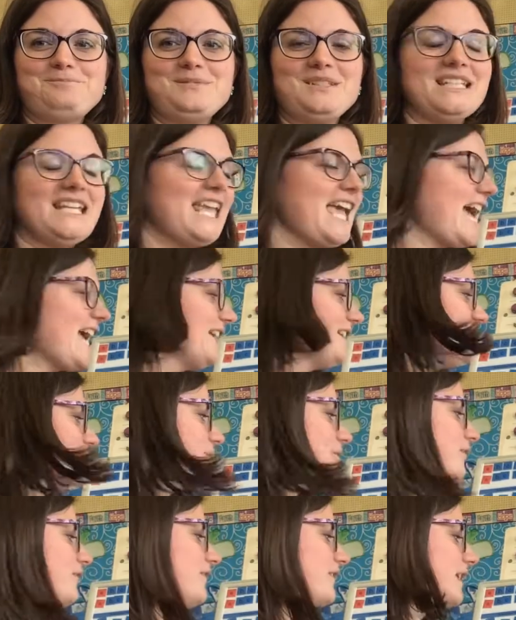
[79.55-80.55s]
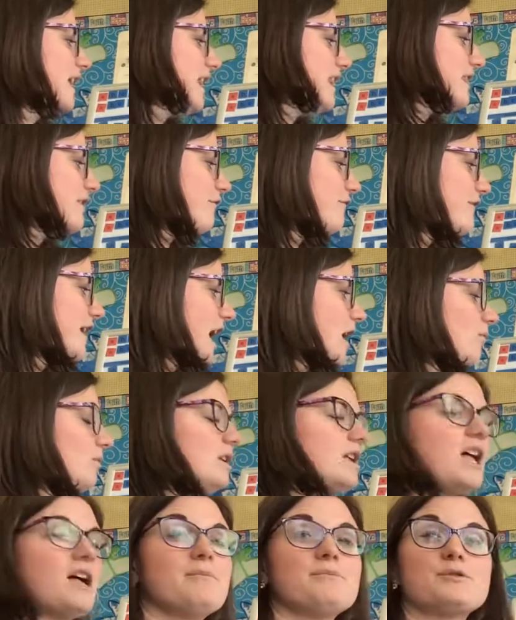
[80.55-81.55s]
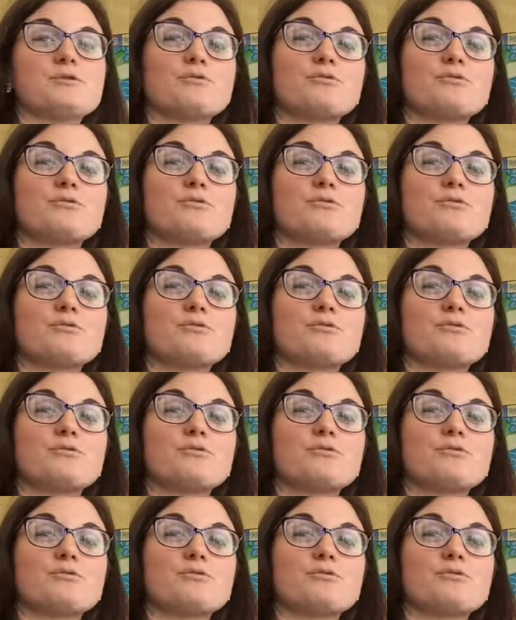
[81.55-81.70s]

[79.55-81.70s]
Okay, so if the vowel comes